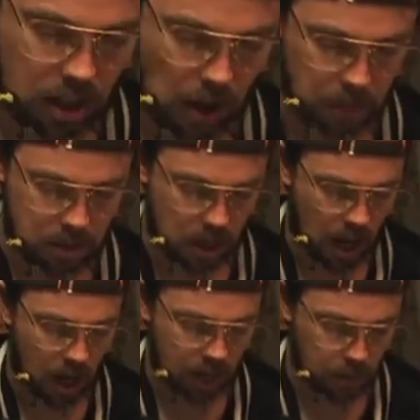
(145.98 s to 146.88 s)

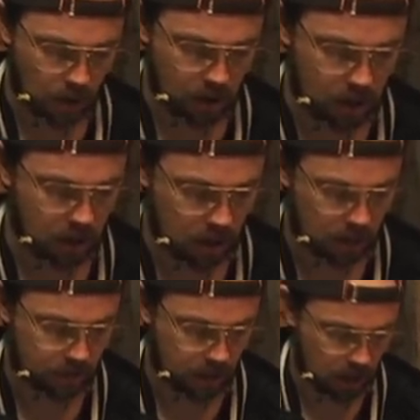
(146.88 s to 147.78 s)
Kumite warrior
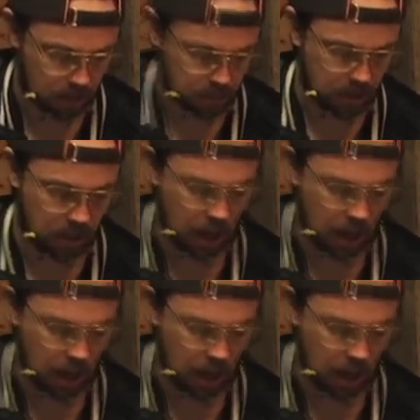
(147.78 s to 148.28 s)
from an